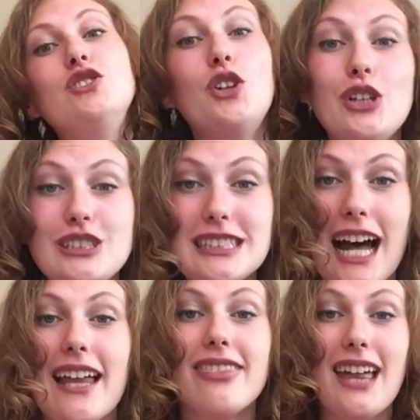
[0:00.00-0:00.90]
Use
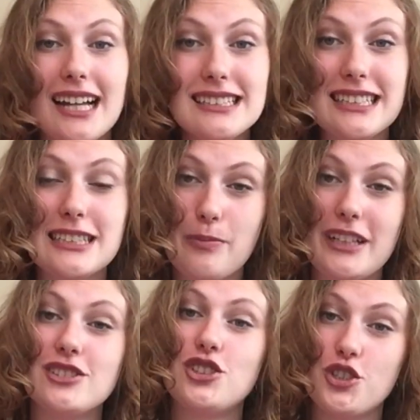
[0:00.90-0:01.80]
that. That's the
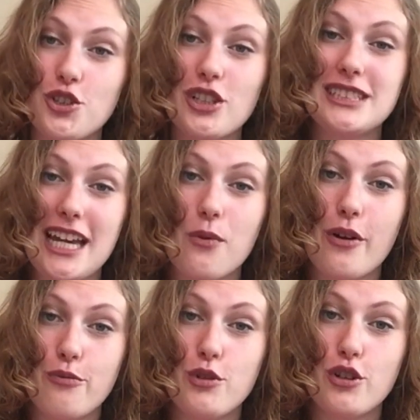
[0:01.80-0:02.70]
experience that you're going to take
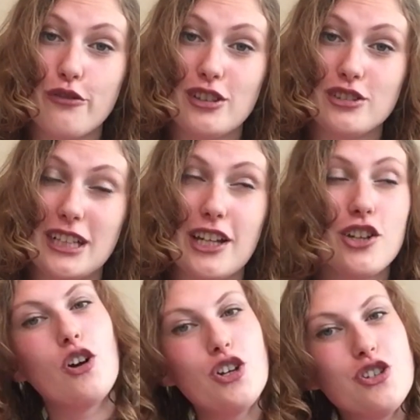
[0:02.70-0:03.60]
away from
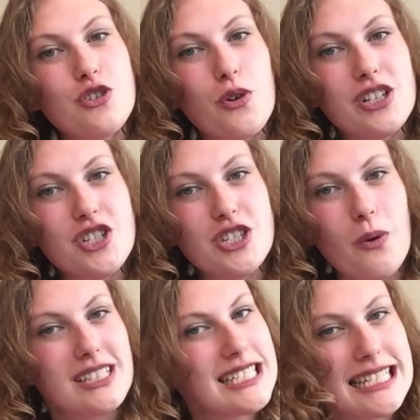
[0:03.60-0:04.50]
university. For all you
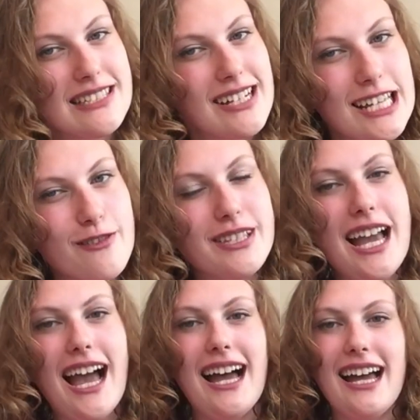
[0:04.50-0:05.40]
Christians watching these
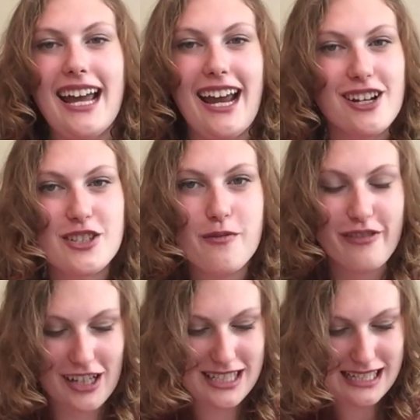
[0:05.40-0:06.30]
videos, here are
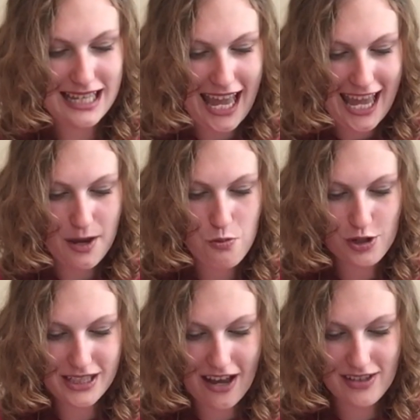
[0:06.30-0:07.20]
some verses.
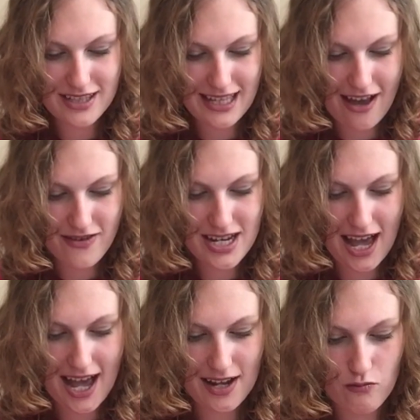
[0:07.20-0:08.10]
Hebrews 7:7
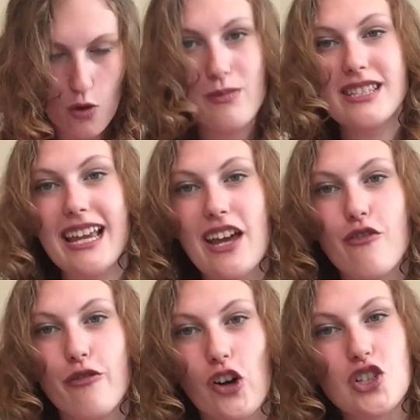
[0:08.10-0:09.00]
and Romans
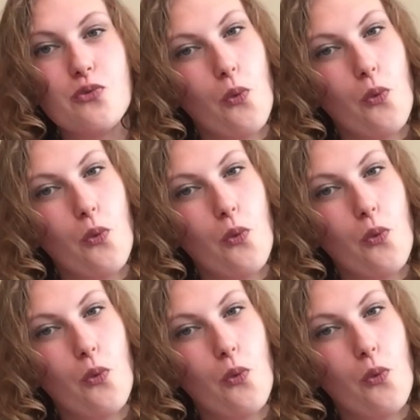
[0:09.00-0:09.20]
8 verse